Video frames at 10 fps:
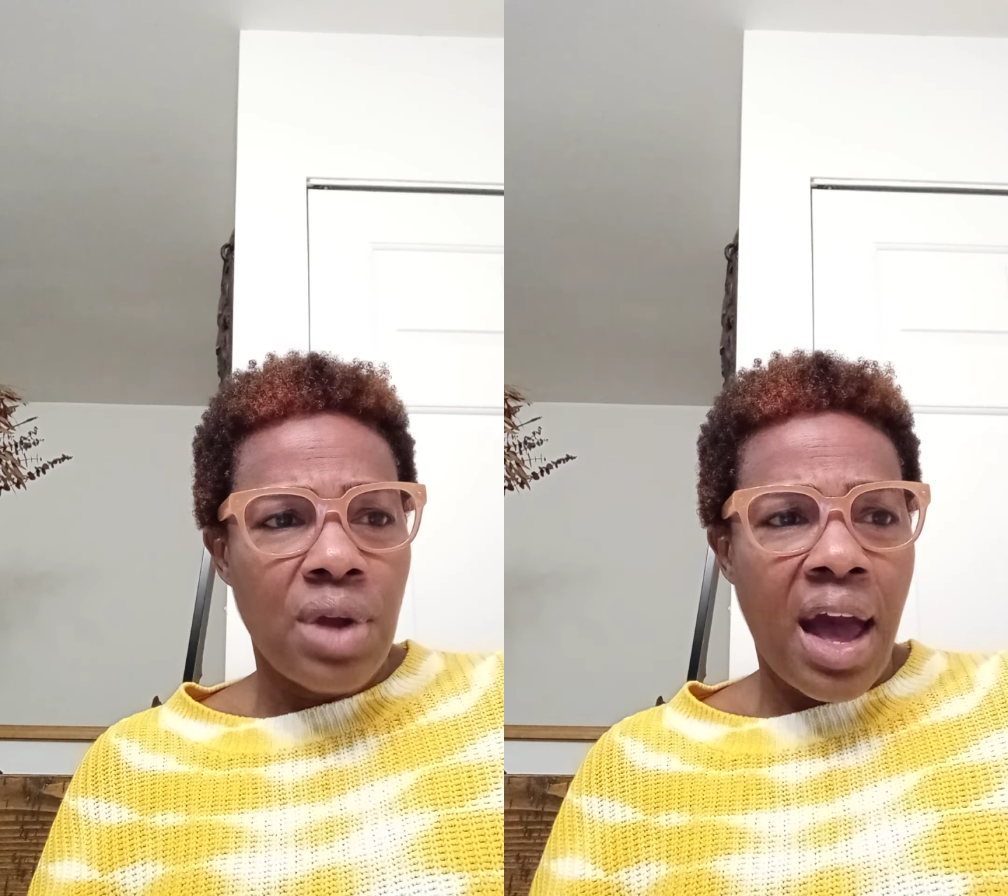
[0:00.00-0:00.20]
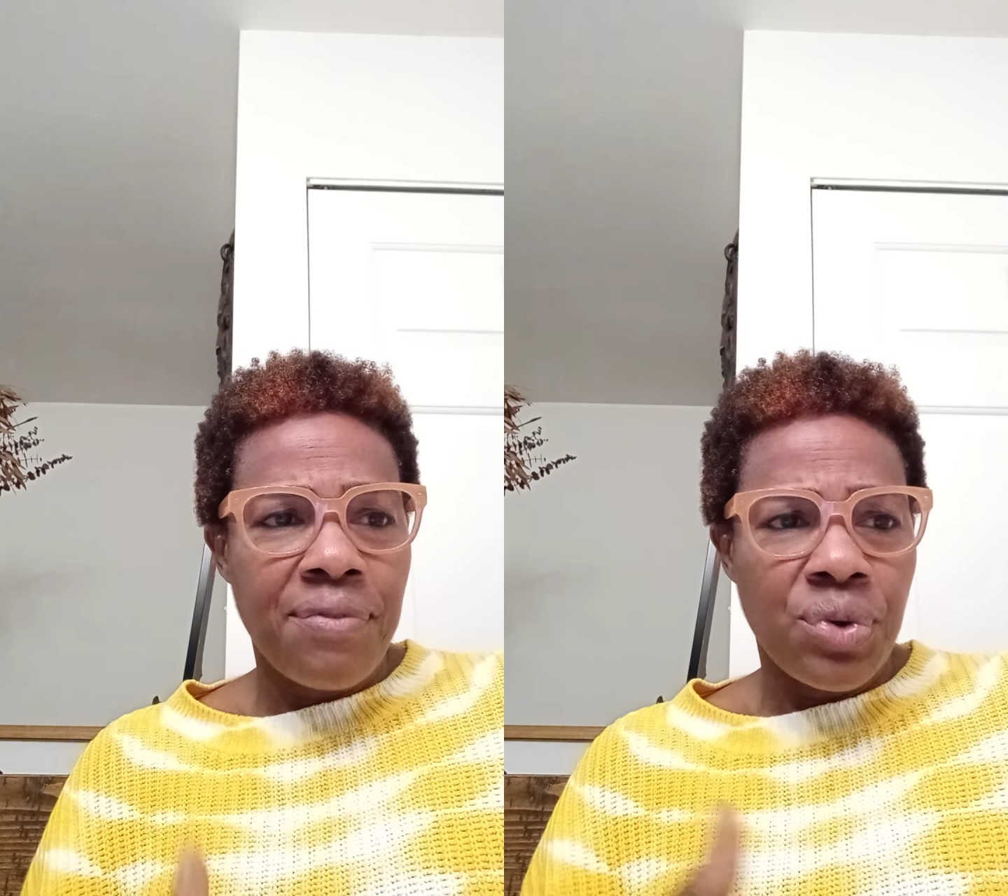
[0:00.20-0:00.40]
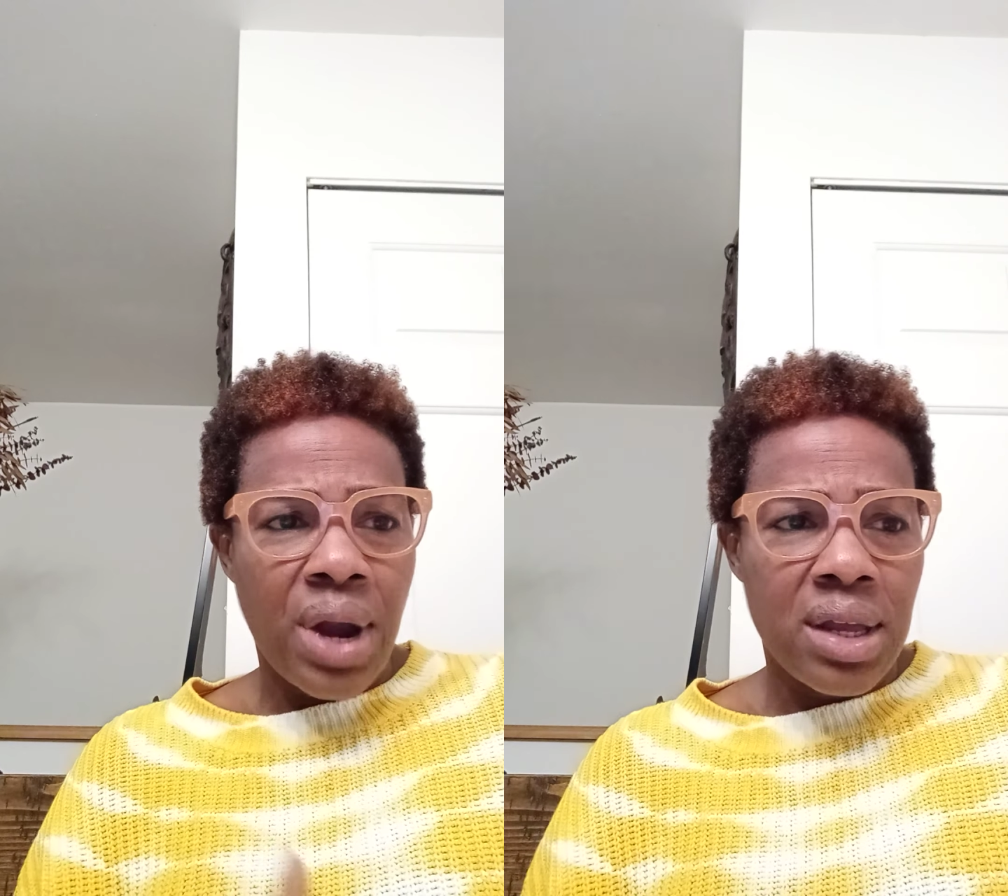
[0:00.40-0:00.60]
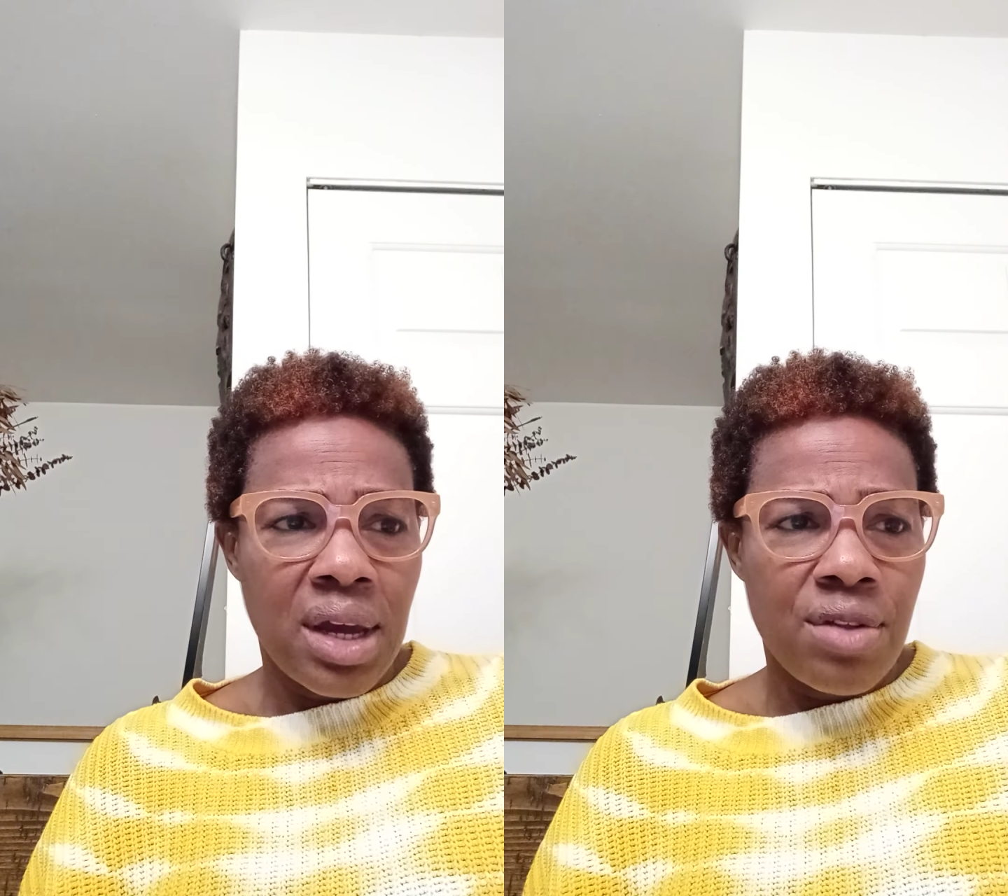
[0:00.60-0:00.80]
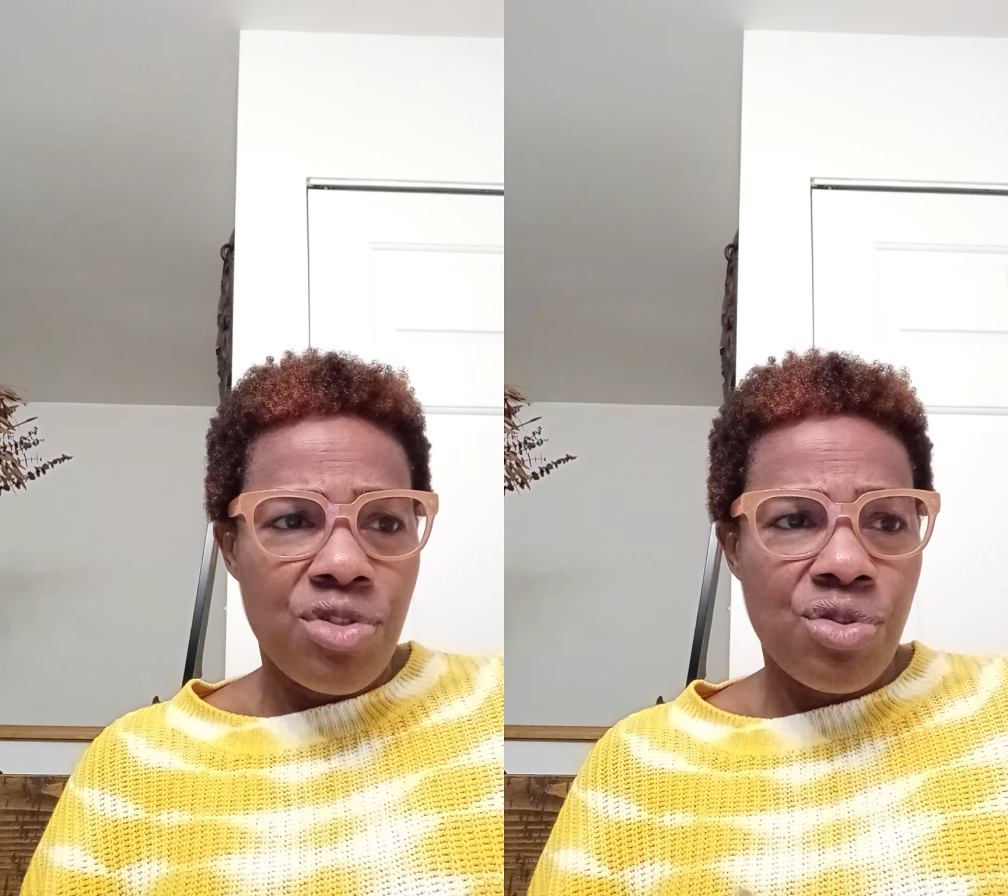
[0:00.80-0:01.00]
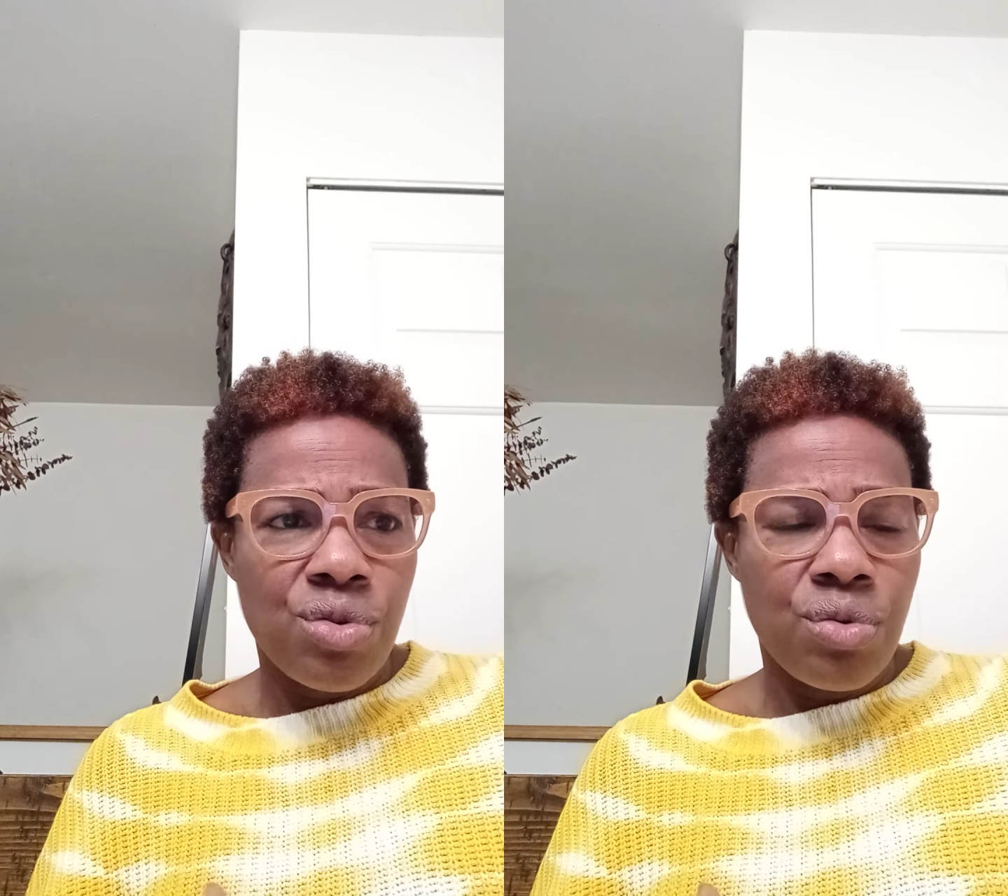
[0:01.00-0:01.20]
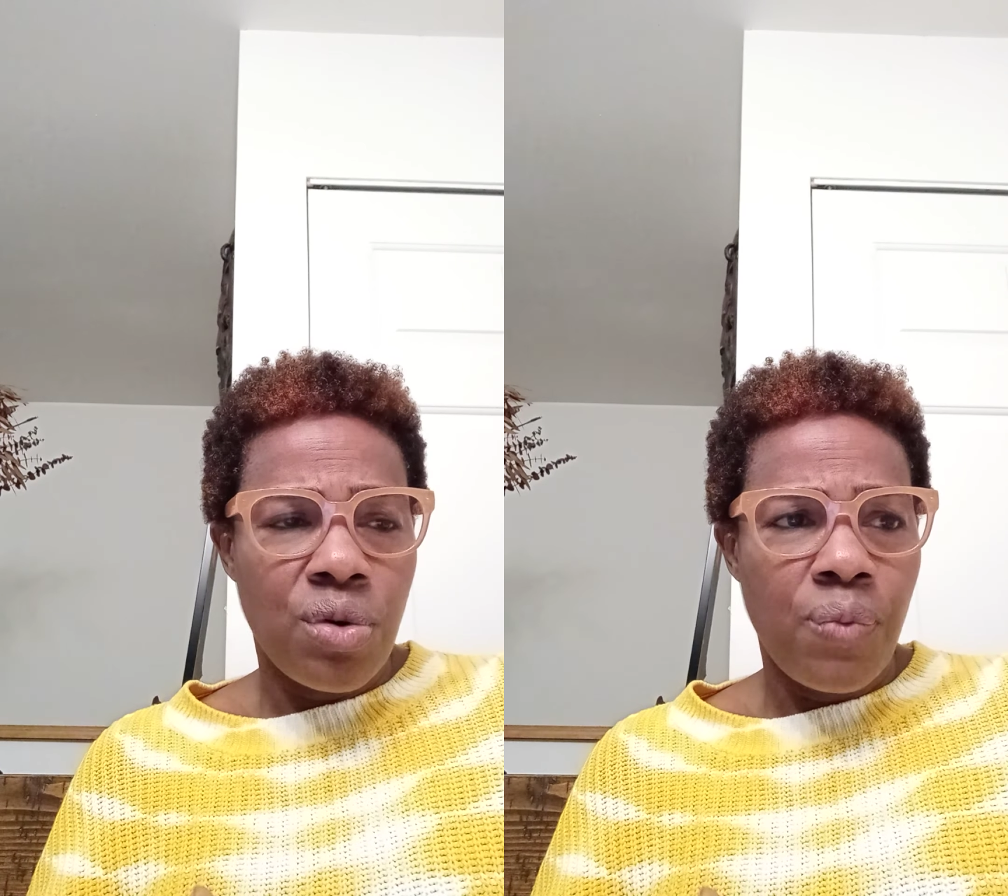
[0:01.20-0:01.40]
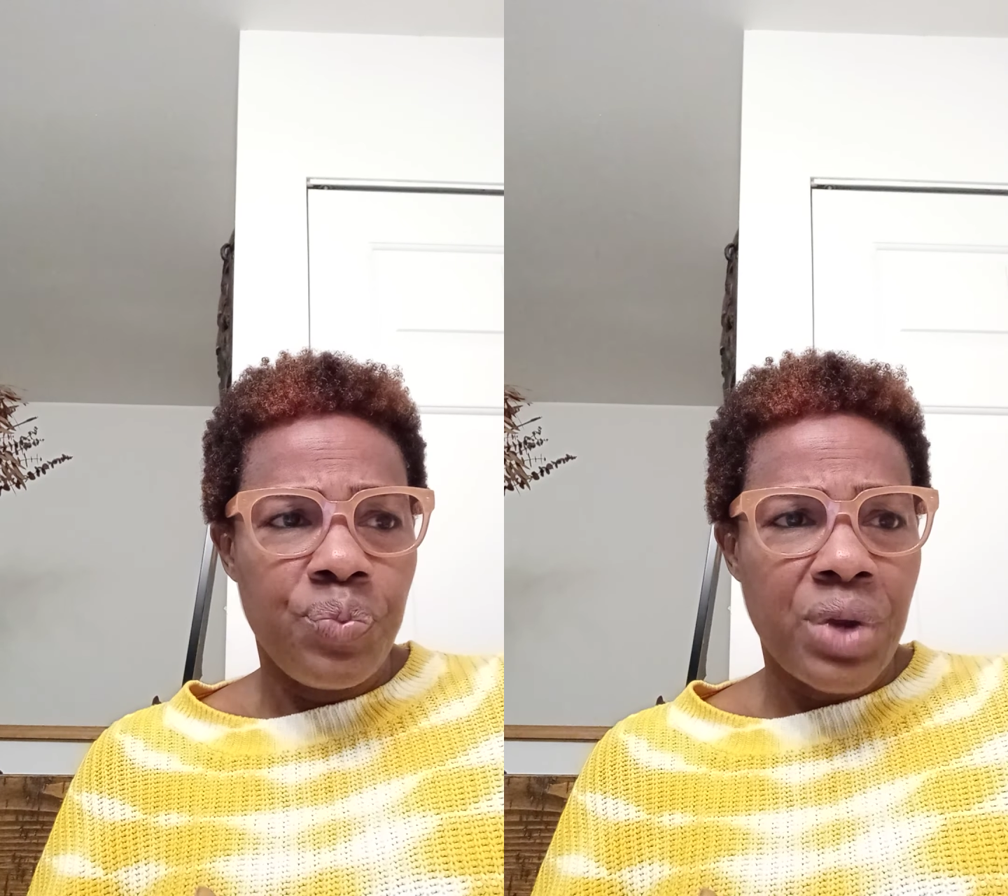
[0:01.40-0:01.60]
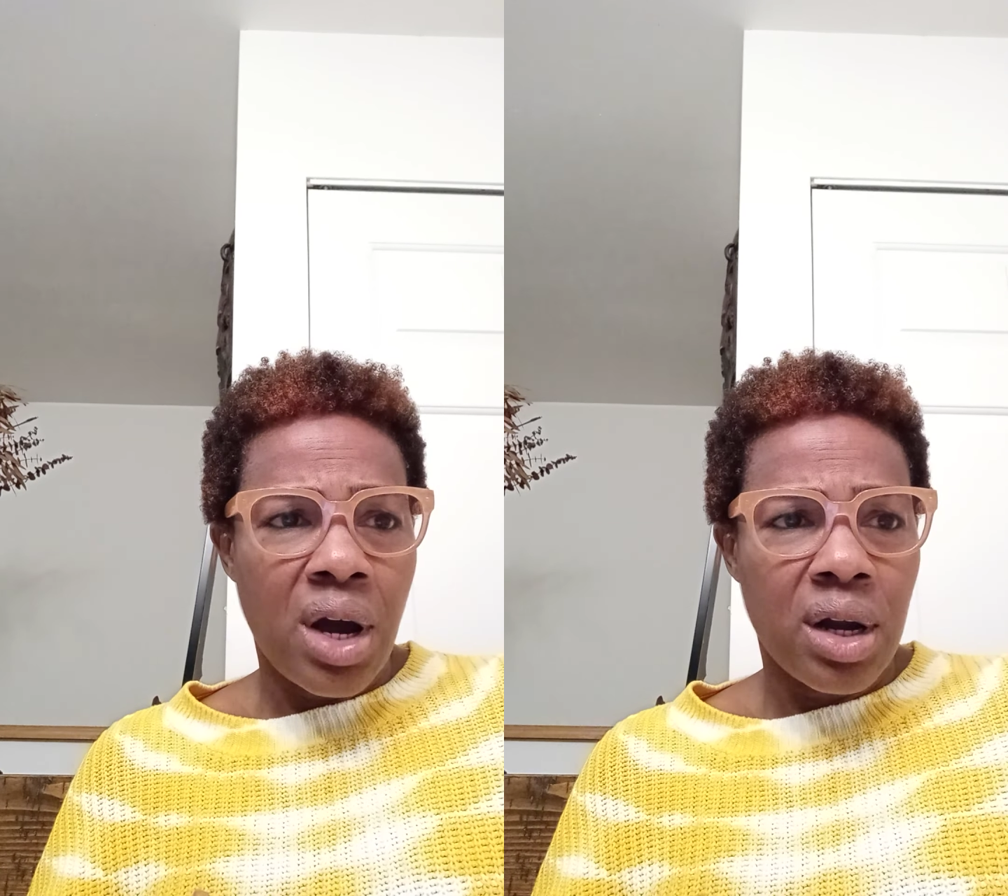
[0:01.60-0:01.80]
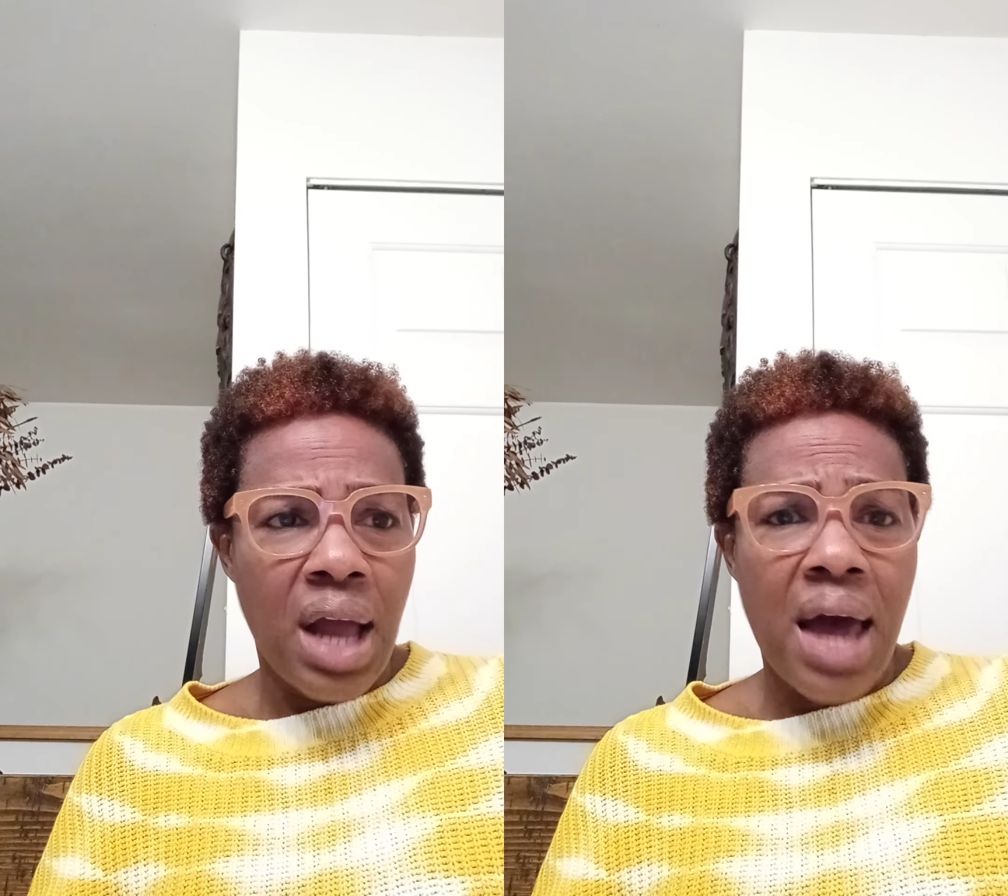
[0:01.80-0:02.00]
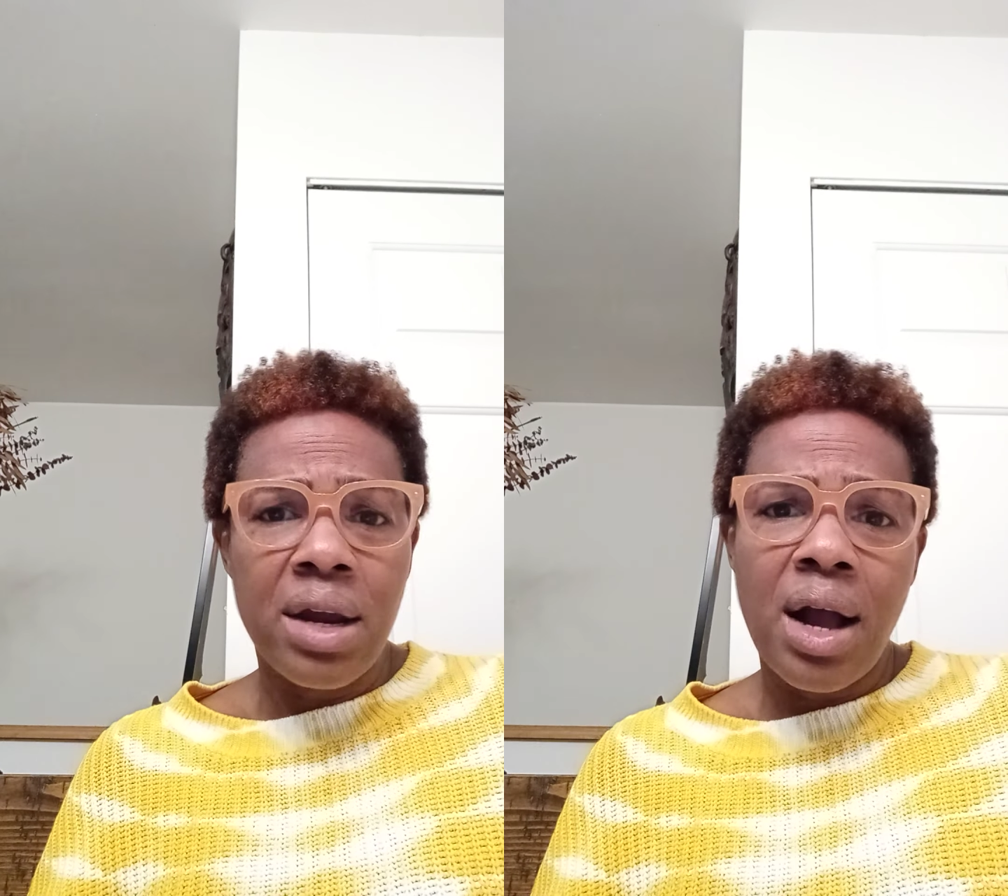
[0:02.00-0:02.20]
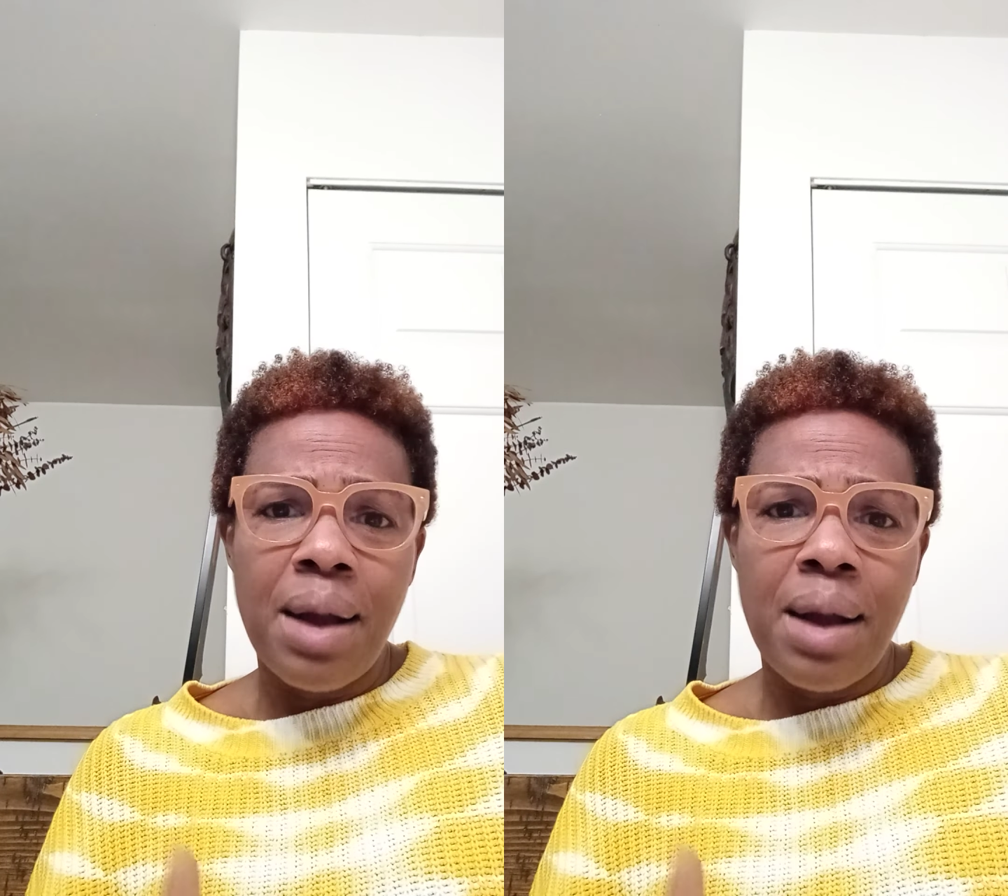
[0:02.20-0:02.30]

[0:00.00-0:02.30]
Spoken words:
after I get to Ghana,